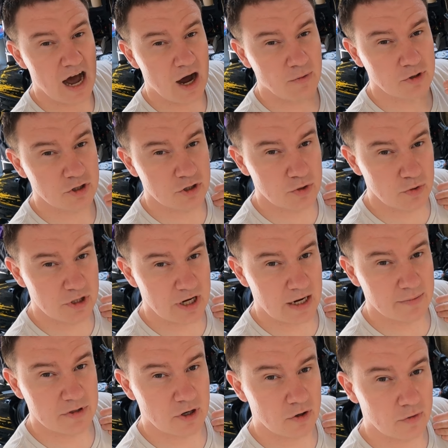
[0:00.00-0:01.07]
I was two
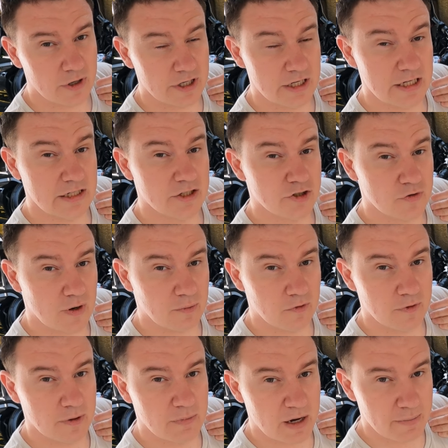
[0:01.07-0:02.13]
times already in a trouble
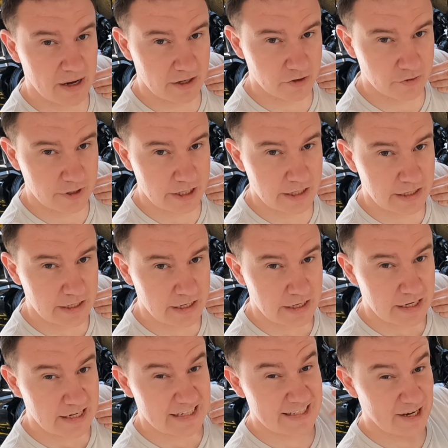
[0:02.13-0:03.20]
with my battery.
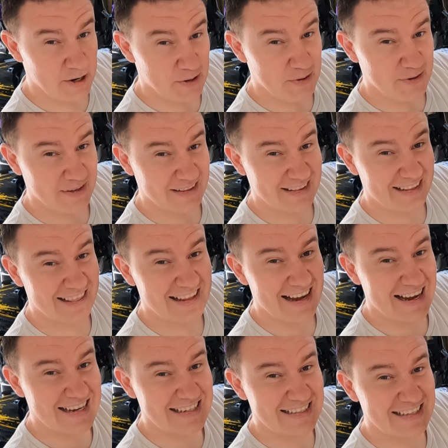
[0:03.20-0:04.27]
So the
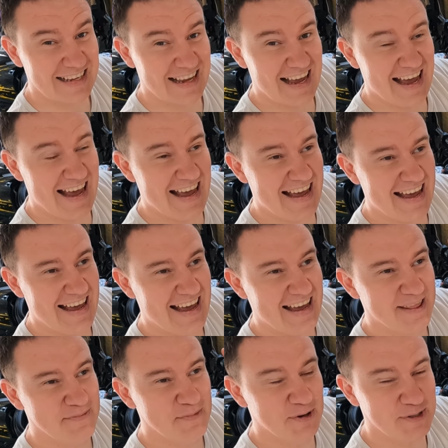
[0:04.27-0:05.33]
last
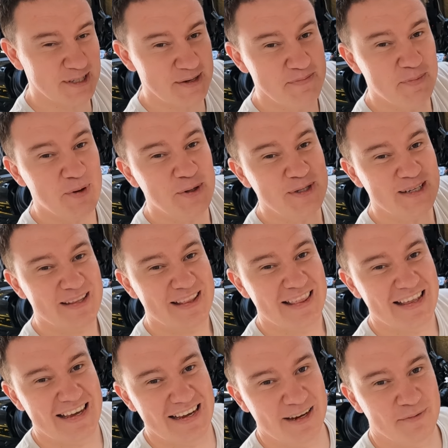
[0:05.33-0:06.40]
and most important
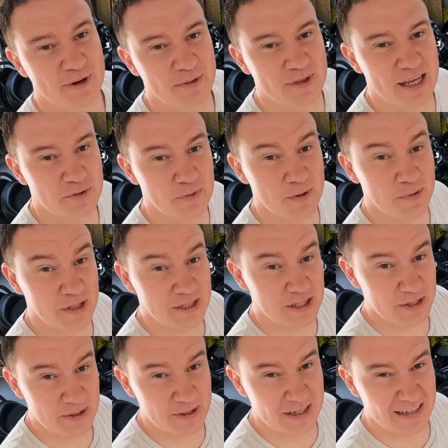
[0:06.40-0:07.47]
thing with that we will
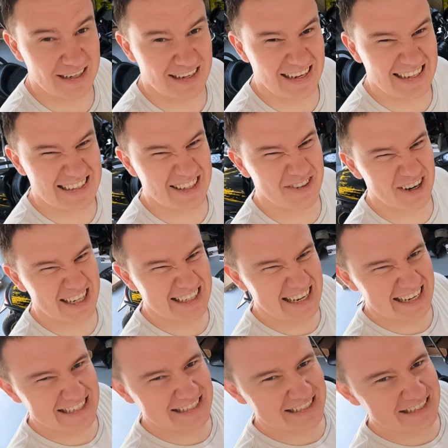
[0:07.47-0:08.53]
do, it's a great
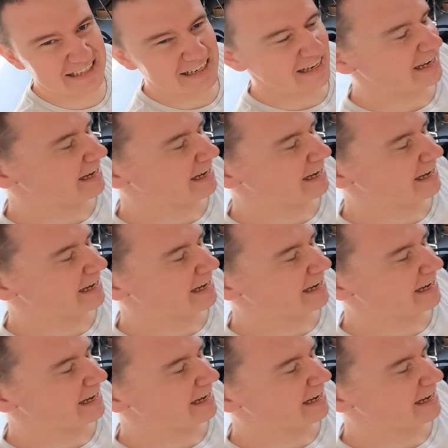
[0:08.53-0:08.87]
test.